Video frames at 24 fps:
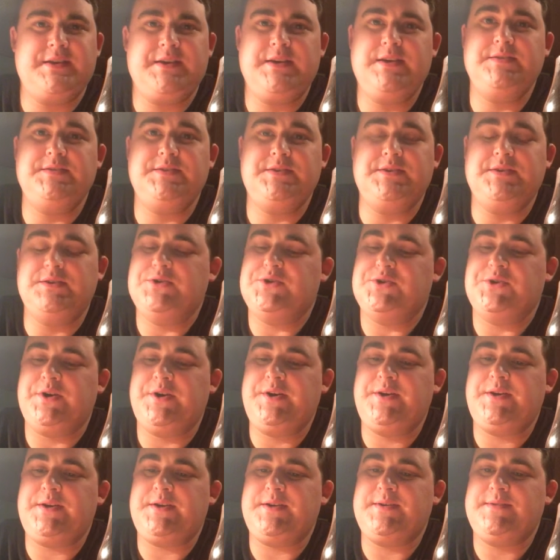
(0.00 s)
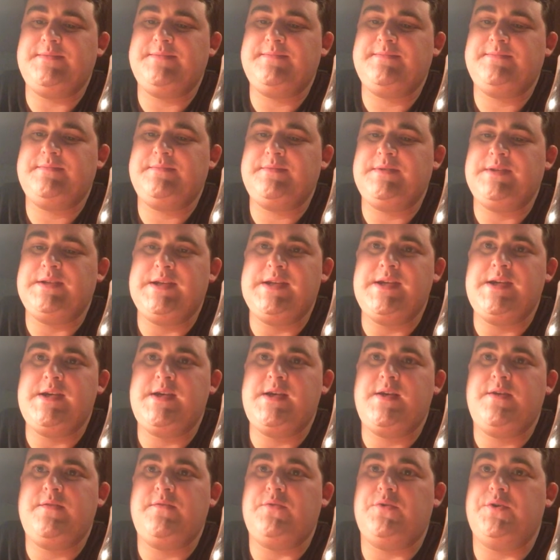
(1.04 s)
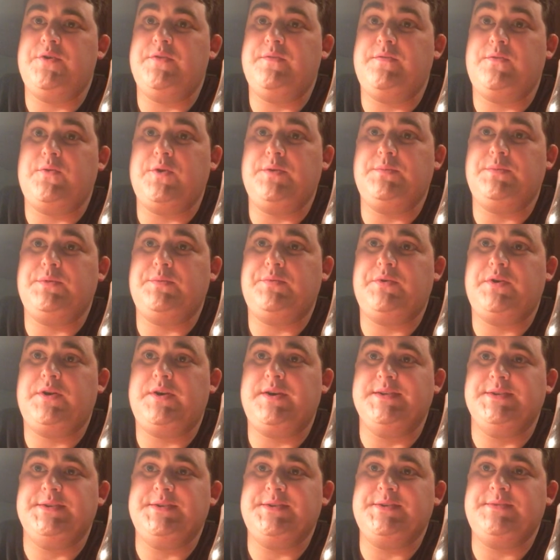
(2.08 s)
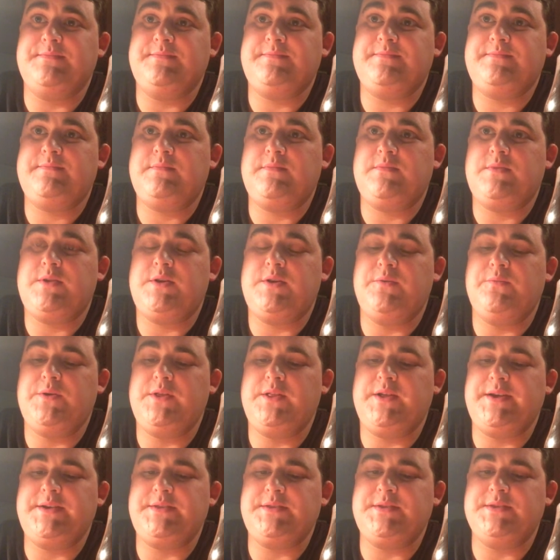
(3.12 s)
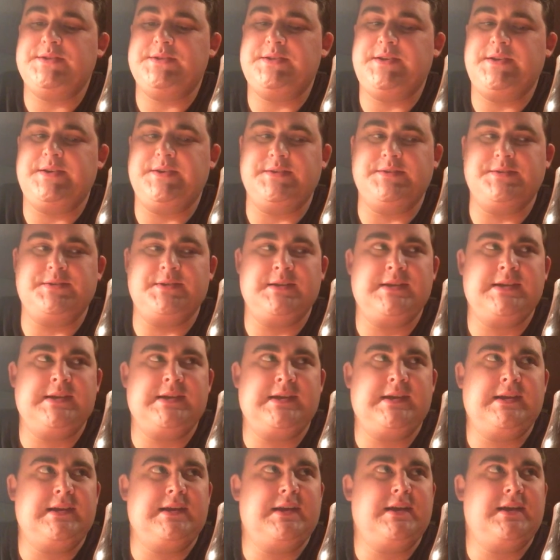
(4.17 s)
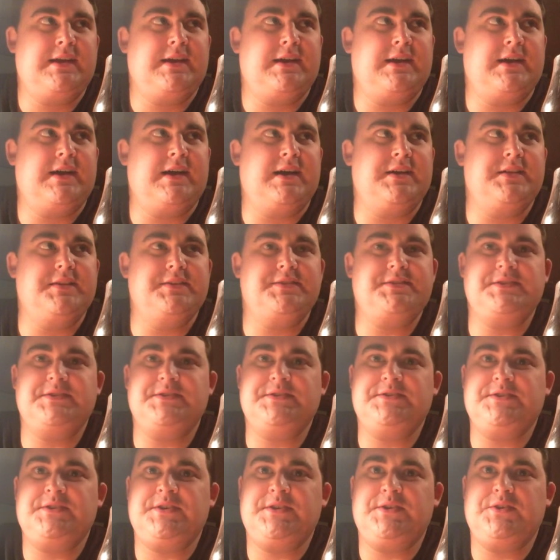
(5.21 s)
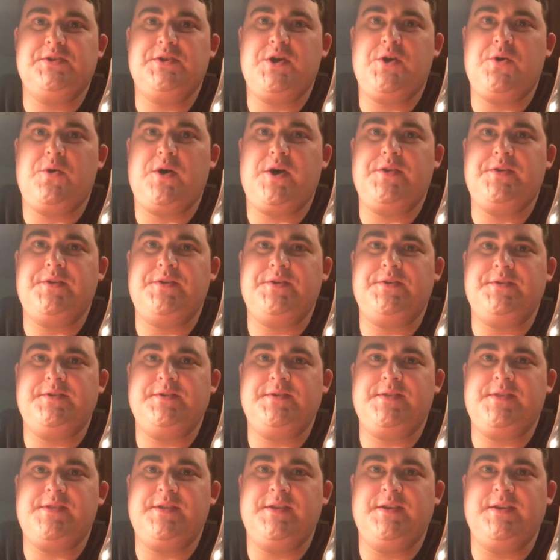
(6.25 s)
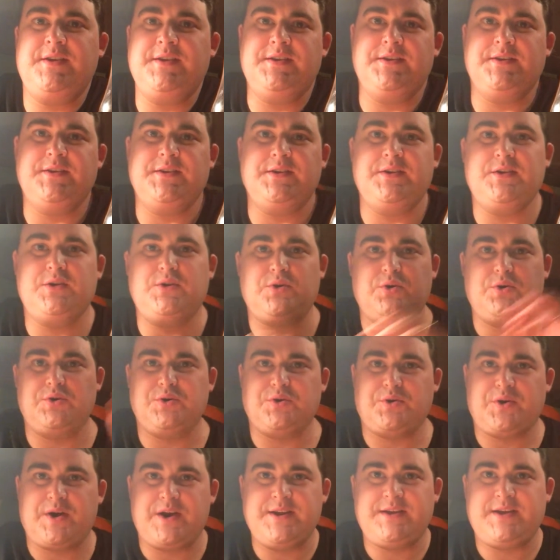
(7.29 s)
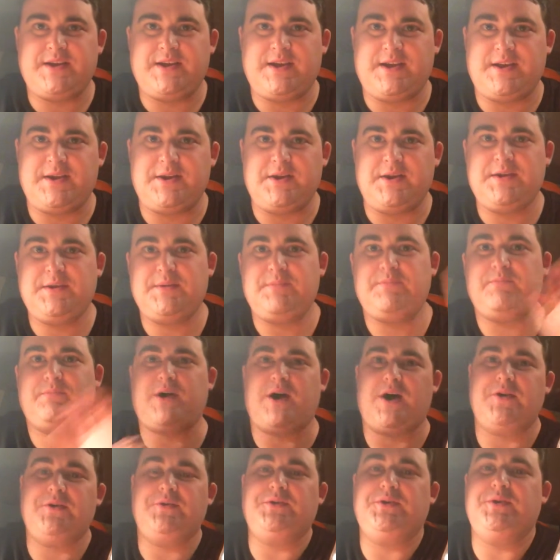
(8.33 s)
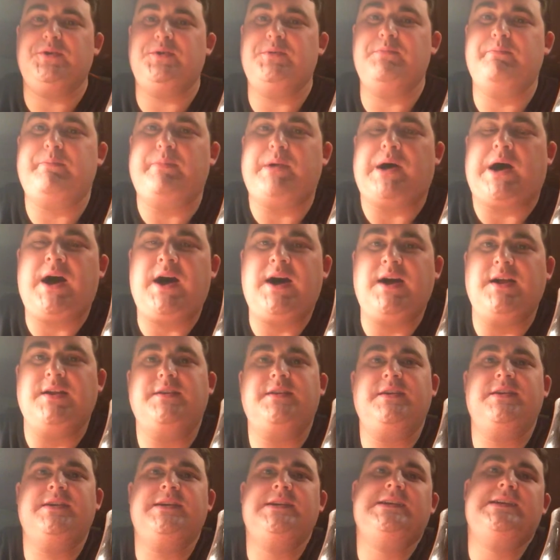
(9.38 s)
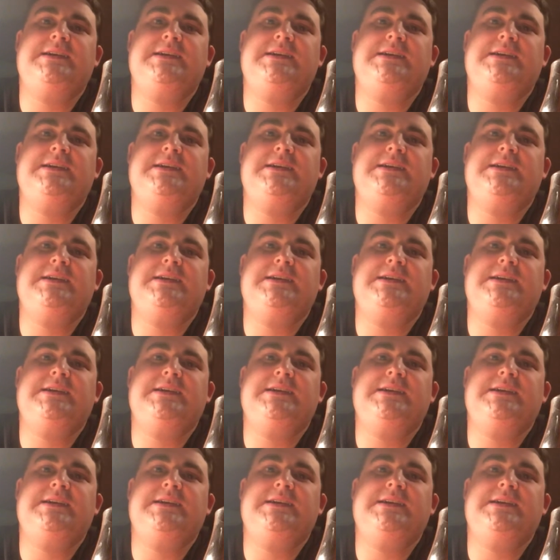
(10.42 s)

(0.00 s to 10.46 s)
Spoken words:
easy to drink, for an affordable price. And we like these things. This is no other than Old Granddad, Bottled in Bond.